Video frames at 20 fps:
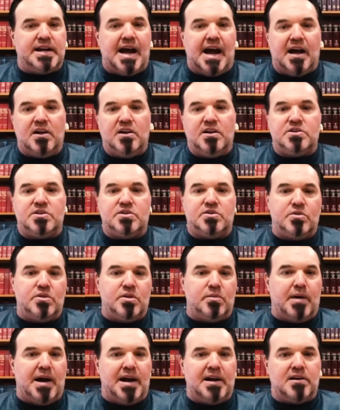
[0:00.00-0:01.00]
college, through
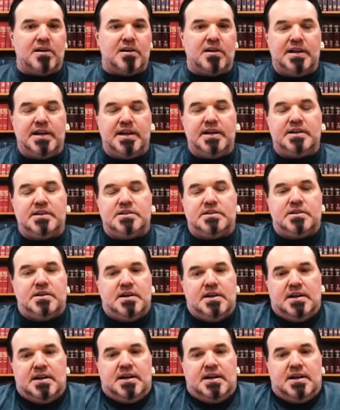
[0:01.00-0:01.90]
the minor leagues,